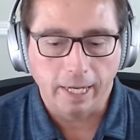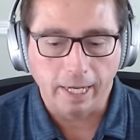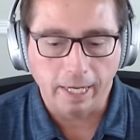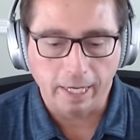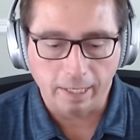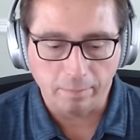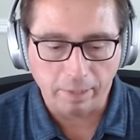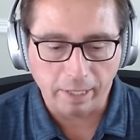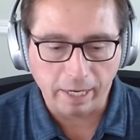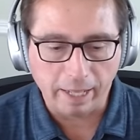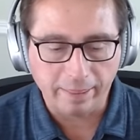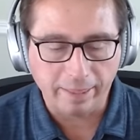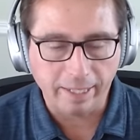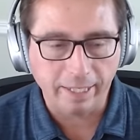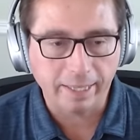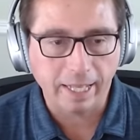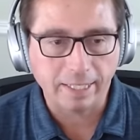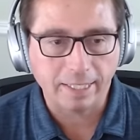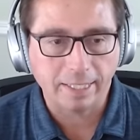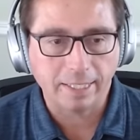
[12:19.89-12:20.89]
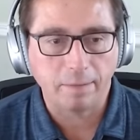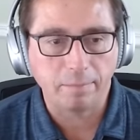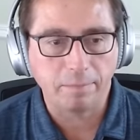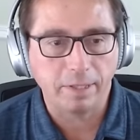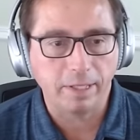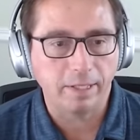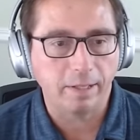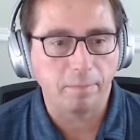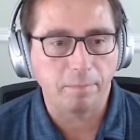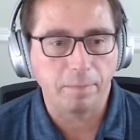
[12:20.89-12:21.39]
Um, and I think that's
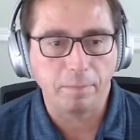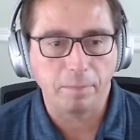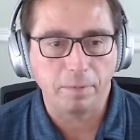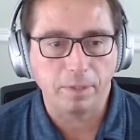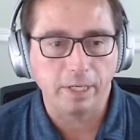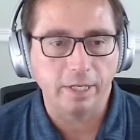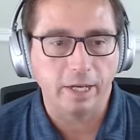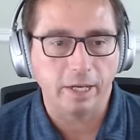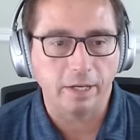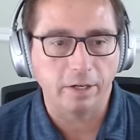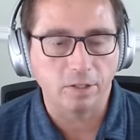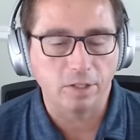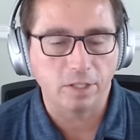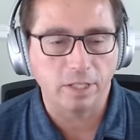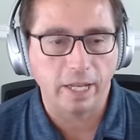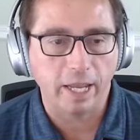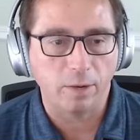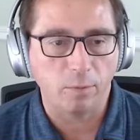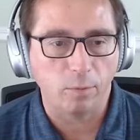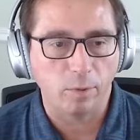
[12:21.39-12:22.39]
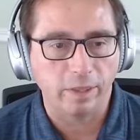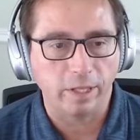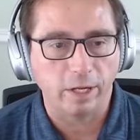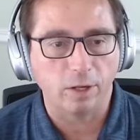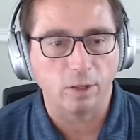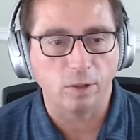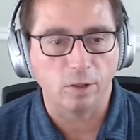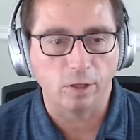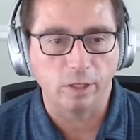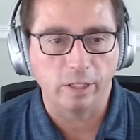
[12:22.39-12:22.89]
something that people need to understand when
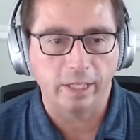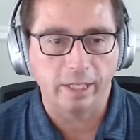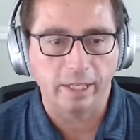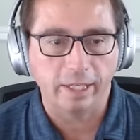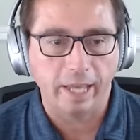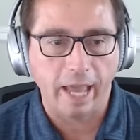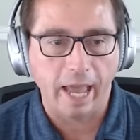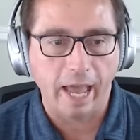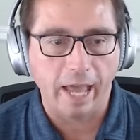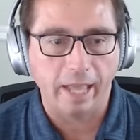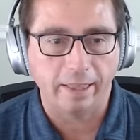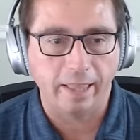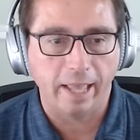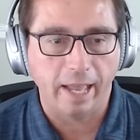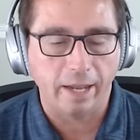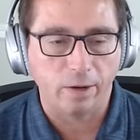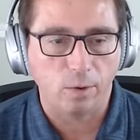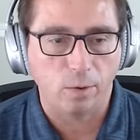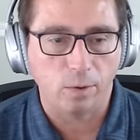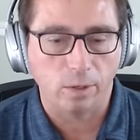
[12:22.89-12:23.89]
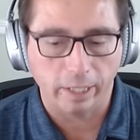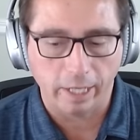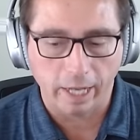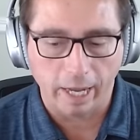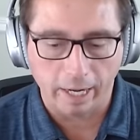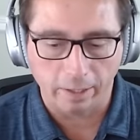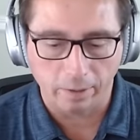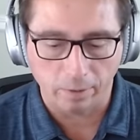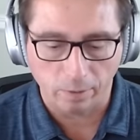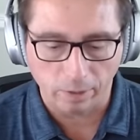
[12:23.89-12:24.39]
they're looking at that core
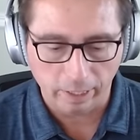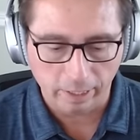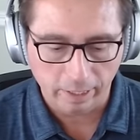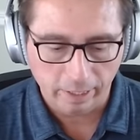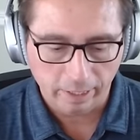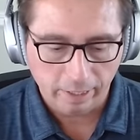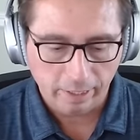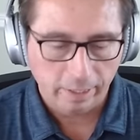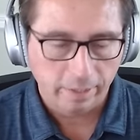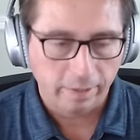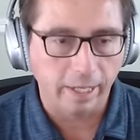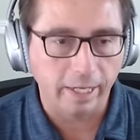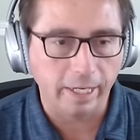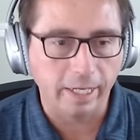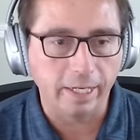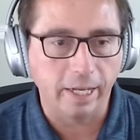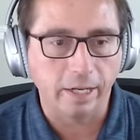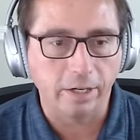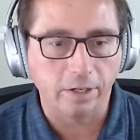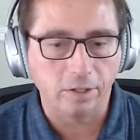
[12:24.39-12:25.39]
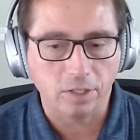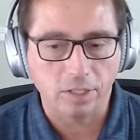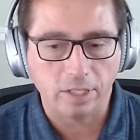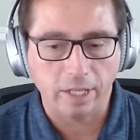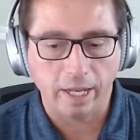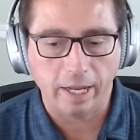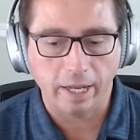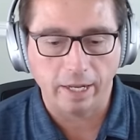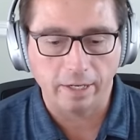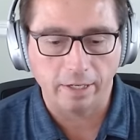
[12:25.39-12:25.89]
category. They need to
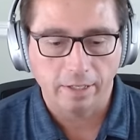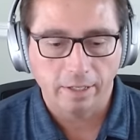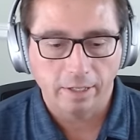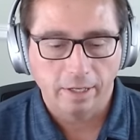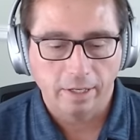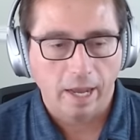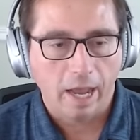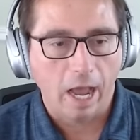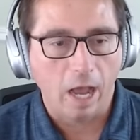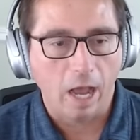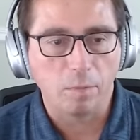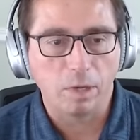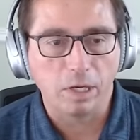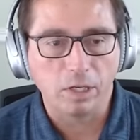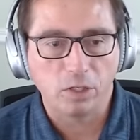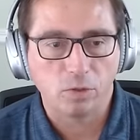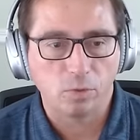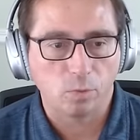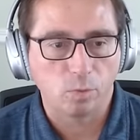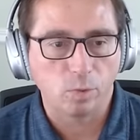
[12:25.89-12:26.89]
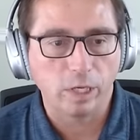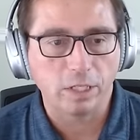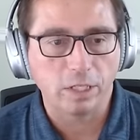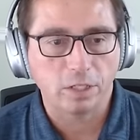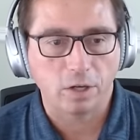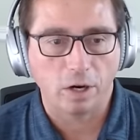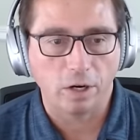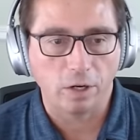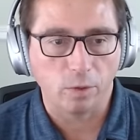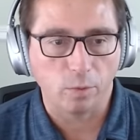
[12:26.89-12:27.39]
understand how much
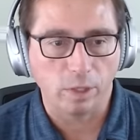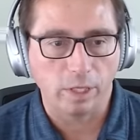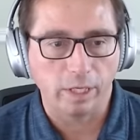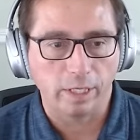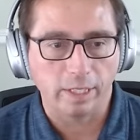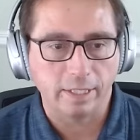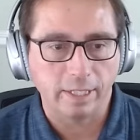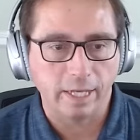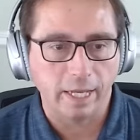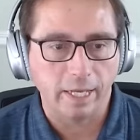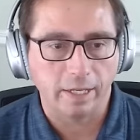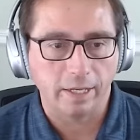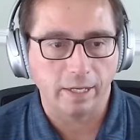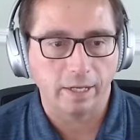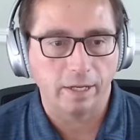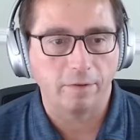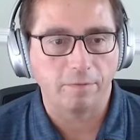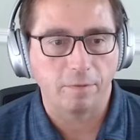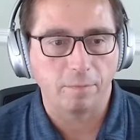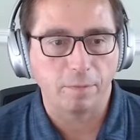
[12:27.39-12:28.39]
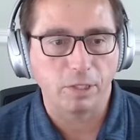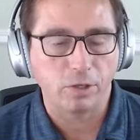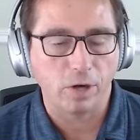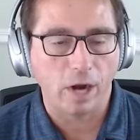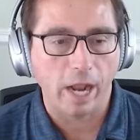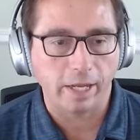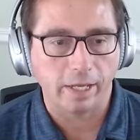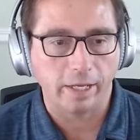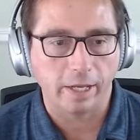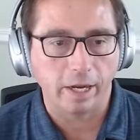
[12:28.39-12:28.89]
risk are you willing to take from a
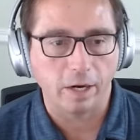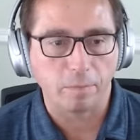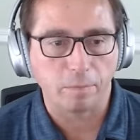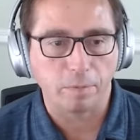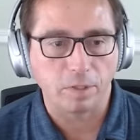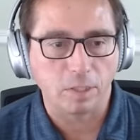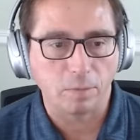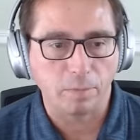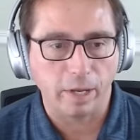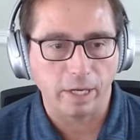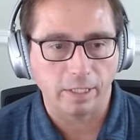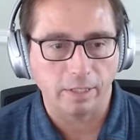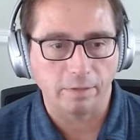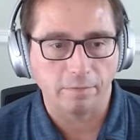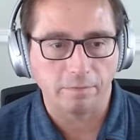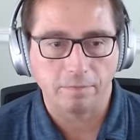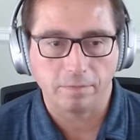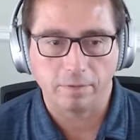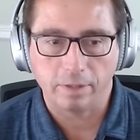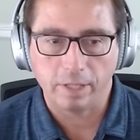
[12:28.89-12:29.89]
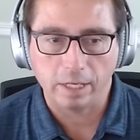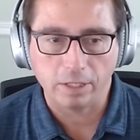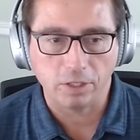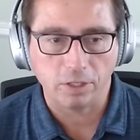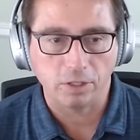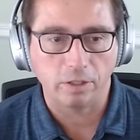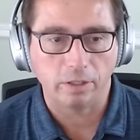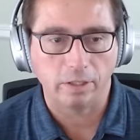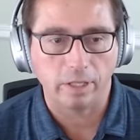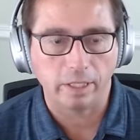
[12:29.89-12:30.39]
tracking error perspective. The
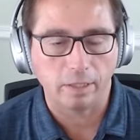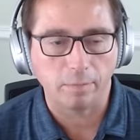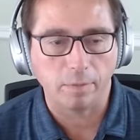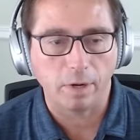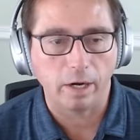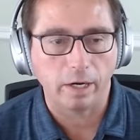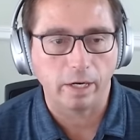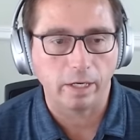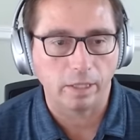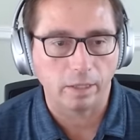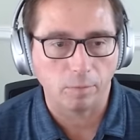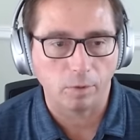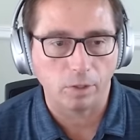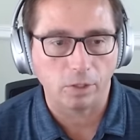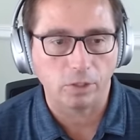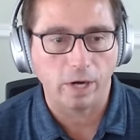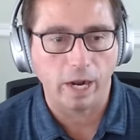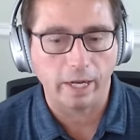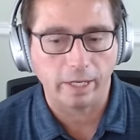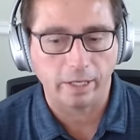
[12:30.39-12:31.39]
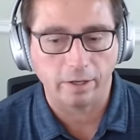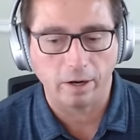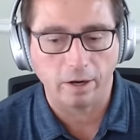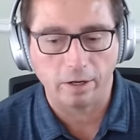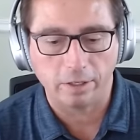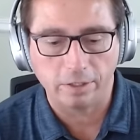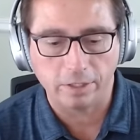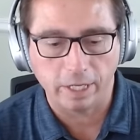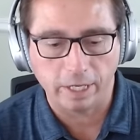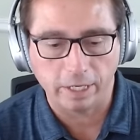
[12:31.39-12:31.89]
less you look like the market, the more tracking
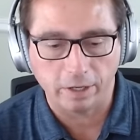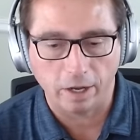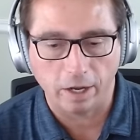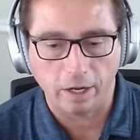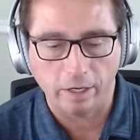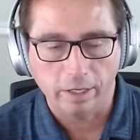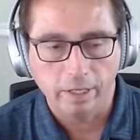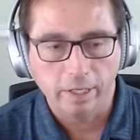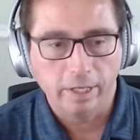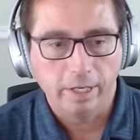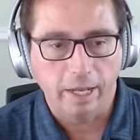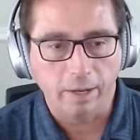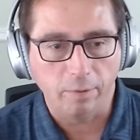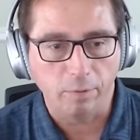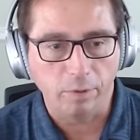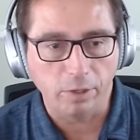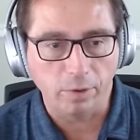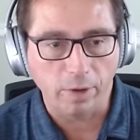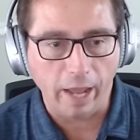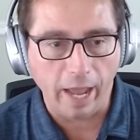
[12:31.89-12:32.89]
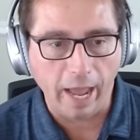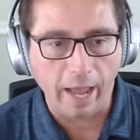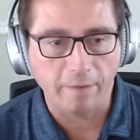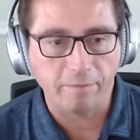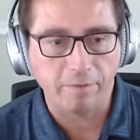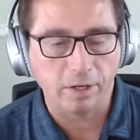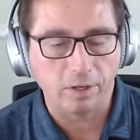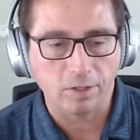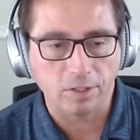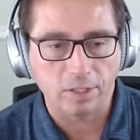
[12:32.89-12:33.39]
on you take on. And when you
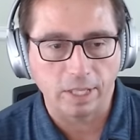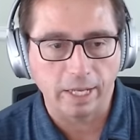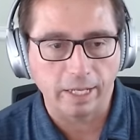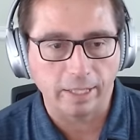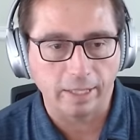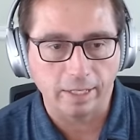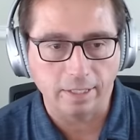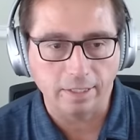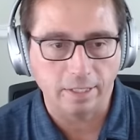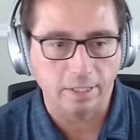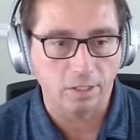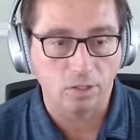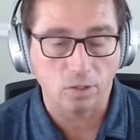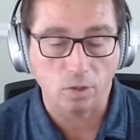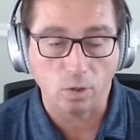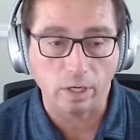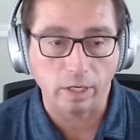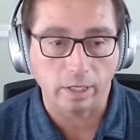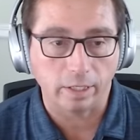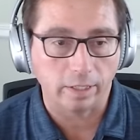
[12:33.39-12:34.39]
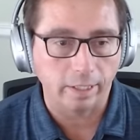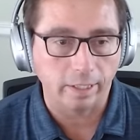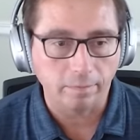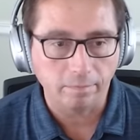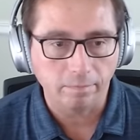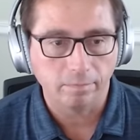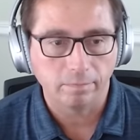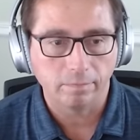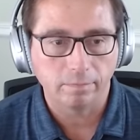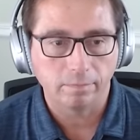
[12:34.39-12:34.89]
have years like this, historically,